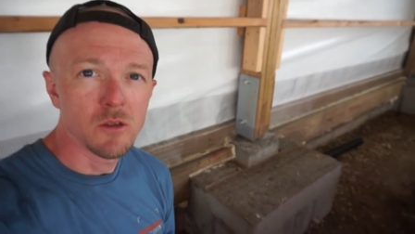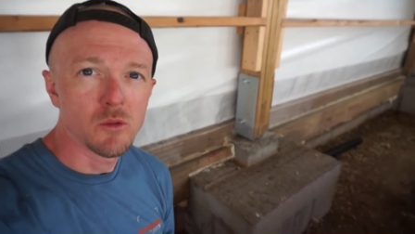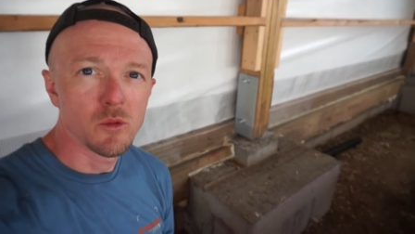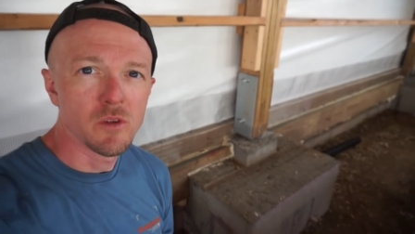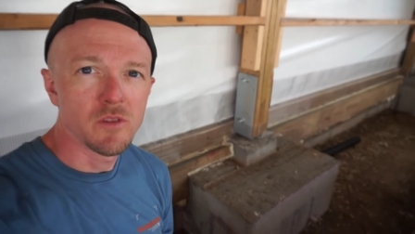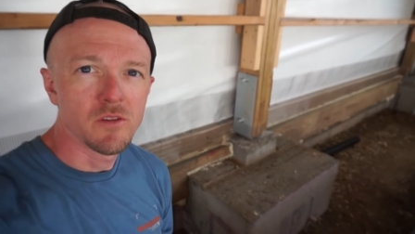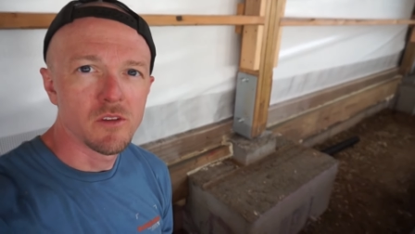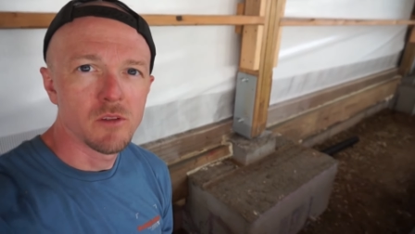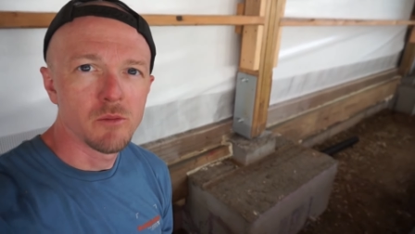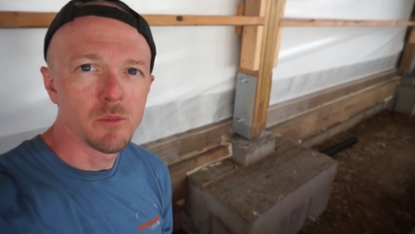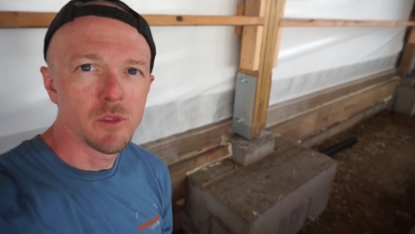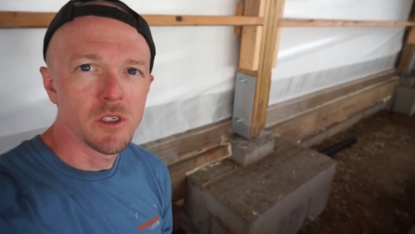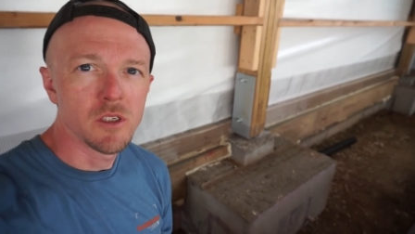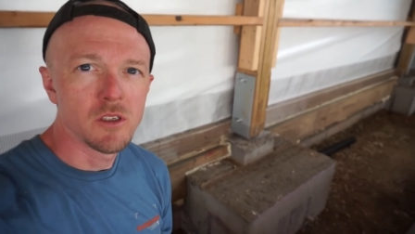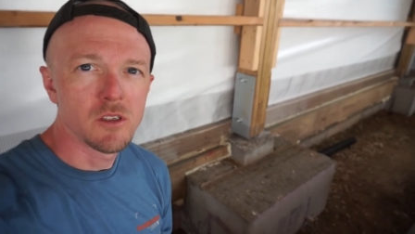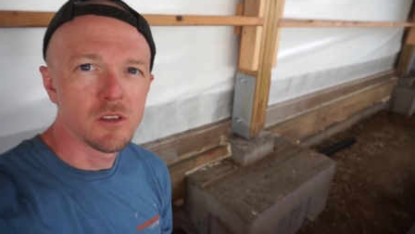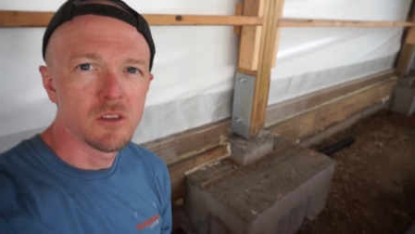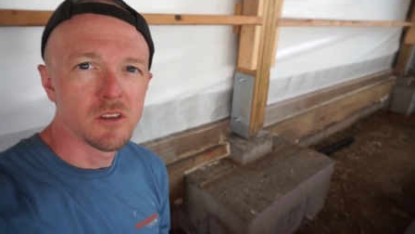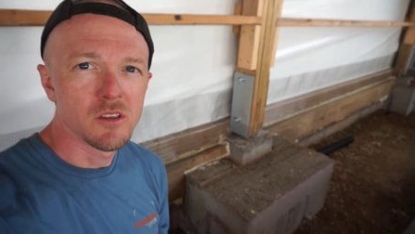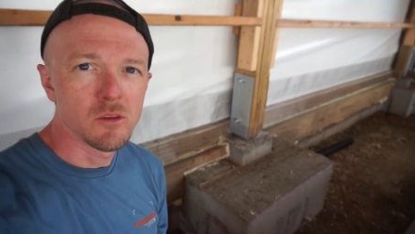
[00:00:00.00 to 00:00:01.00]
with the
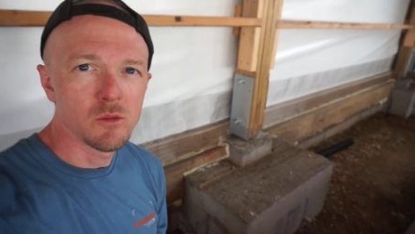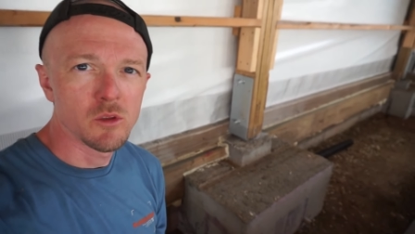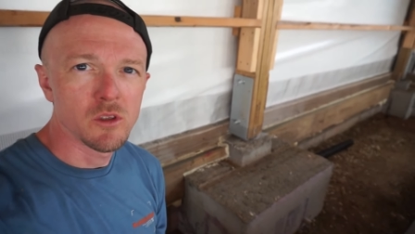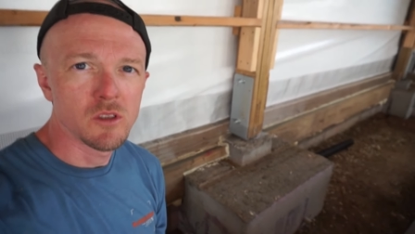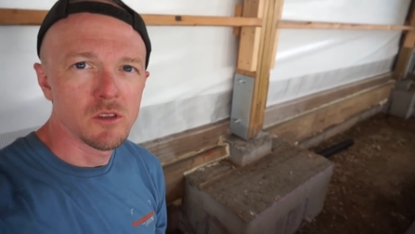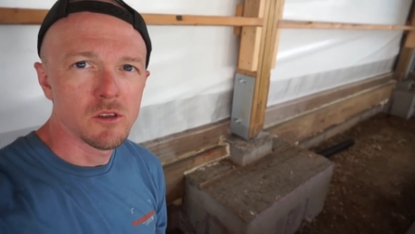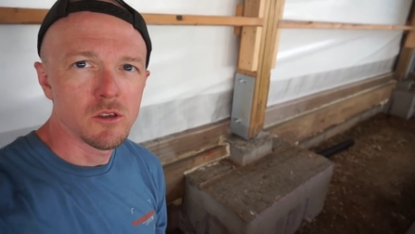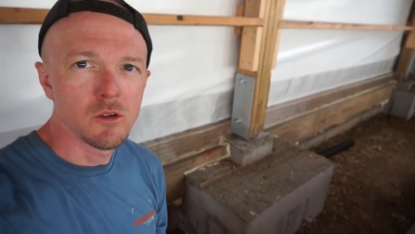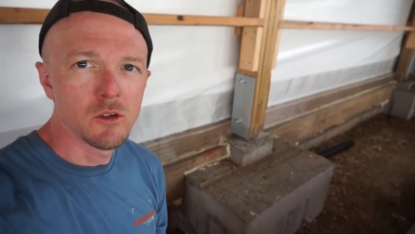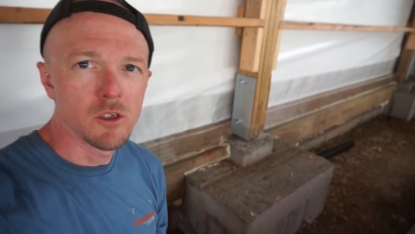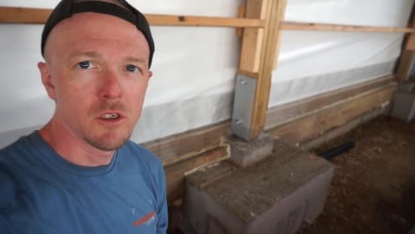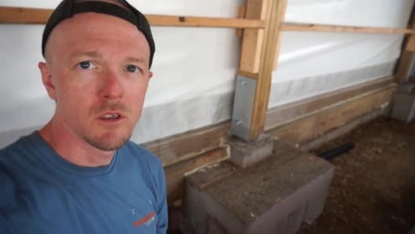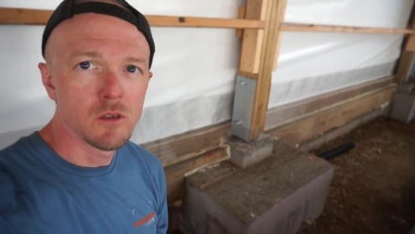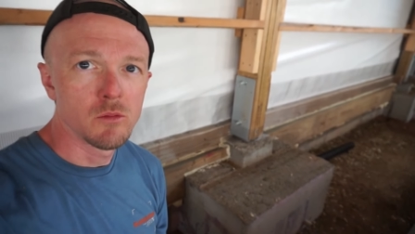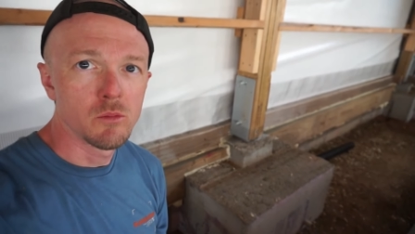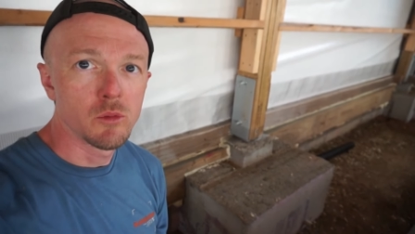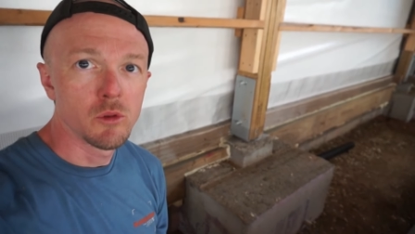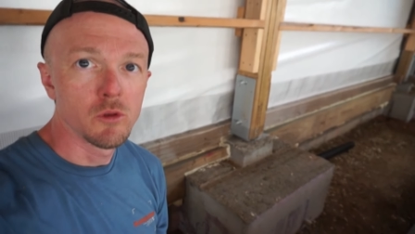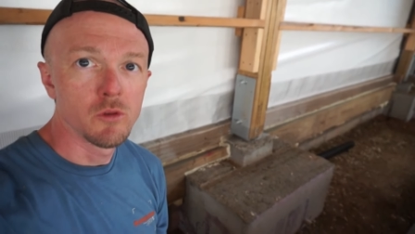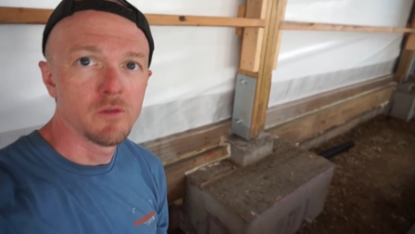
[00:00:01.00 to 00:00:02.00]
piers was critter
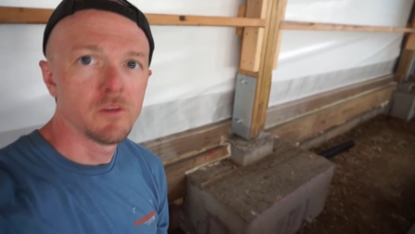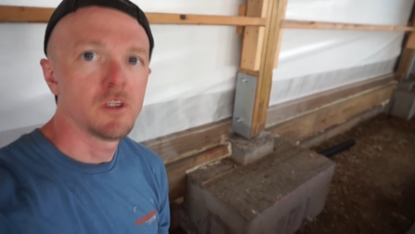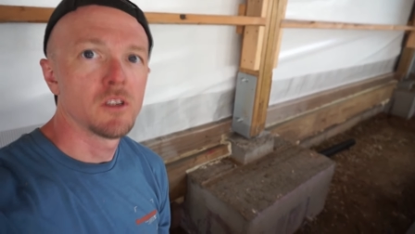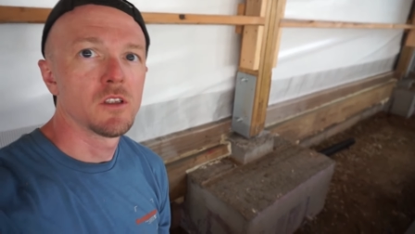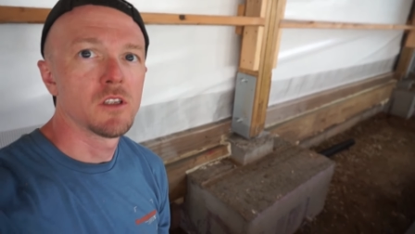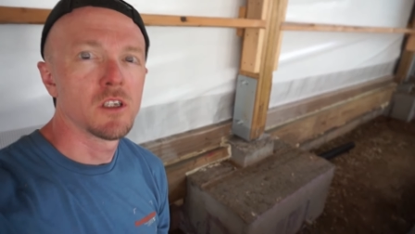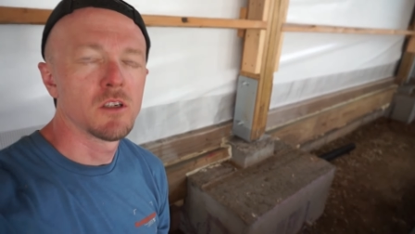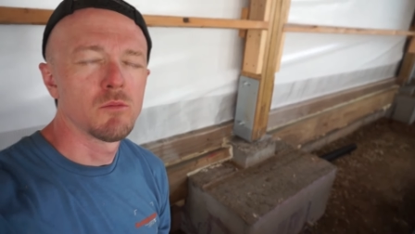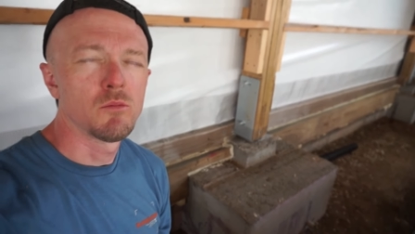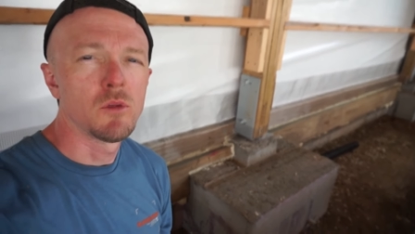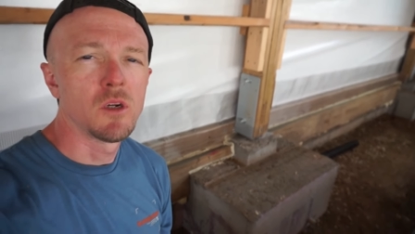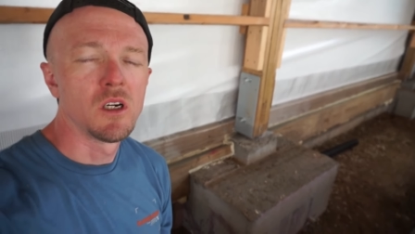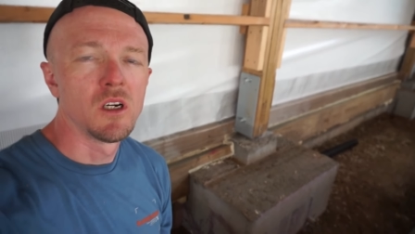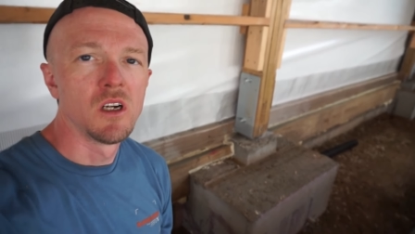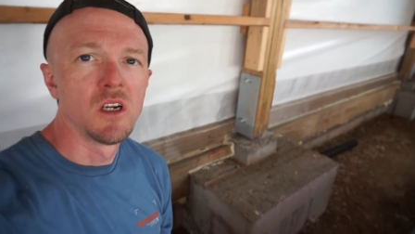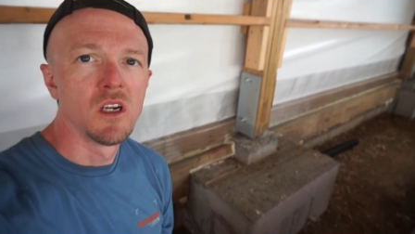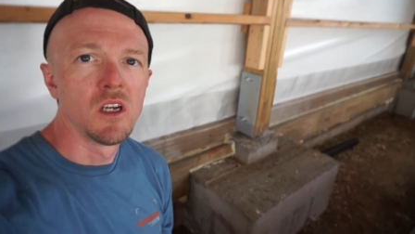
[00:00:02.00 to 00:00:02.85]
proofing them.